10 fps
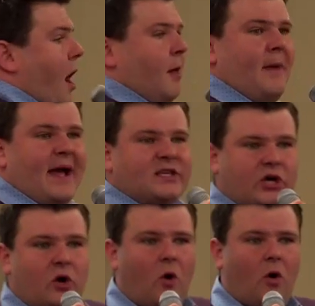all my
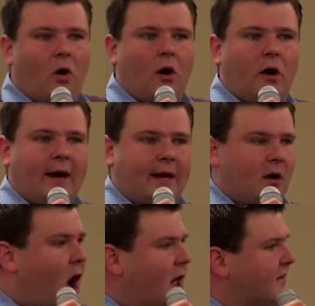decor
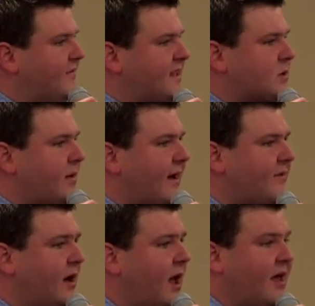and all of this,
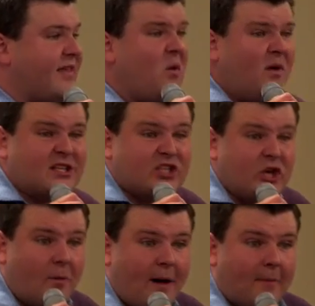whatever. They wanted to
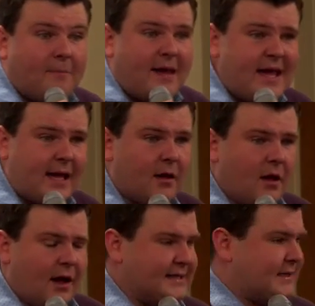know about me.
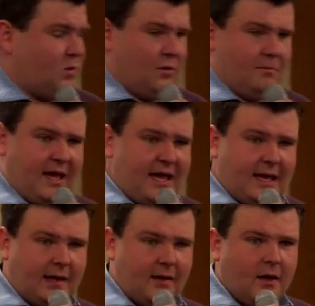I said, well,
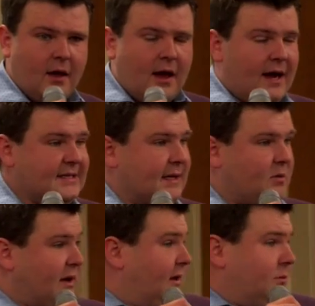me? I said,
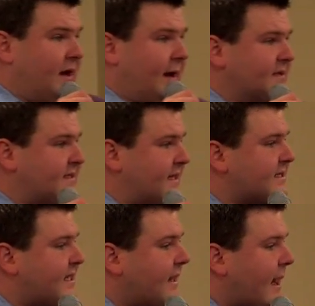well, when I was
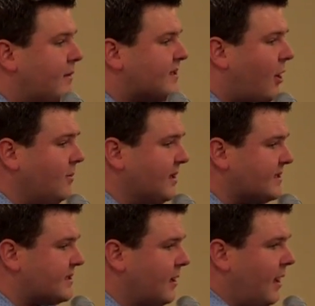sixteen, I was
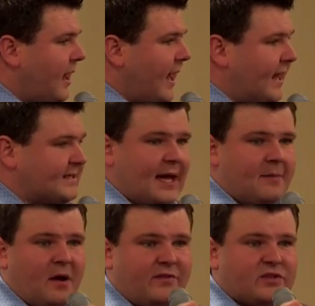homeless. And I
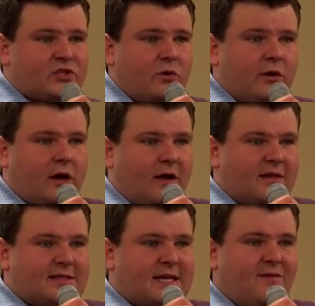saw Martha Stewart
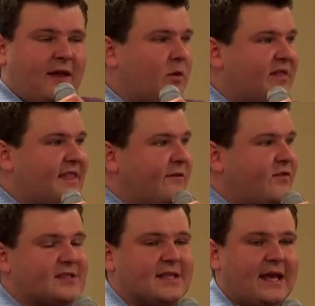on the T V with then
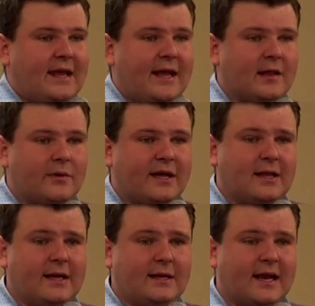First Lady Hillary
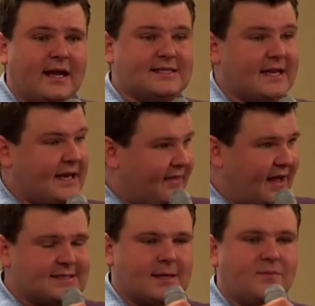Clinton. And I said, now
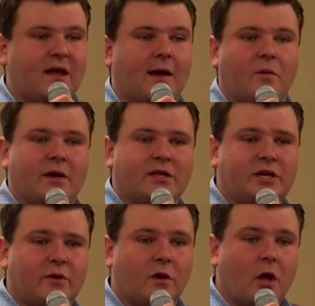that's something I want to
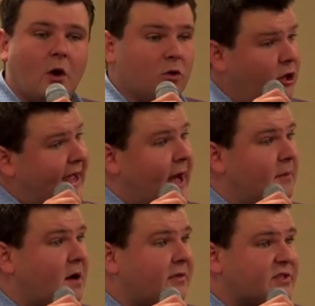do. Look
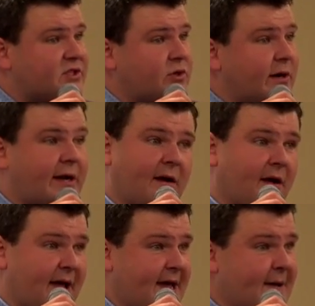out, Martha Stewart, here
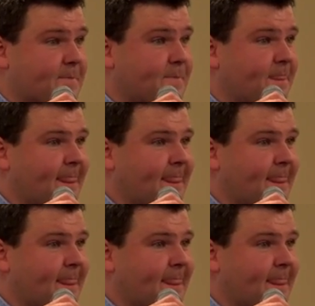I am.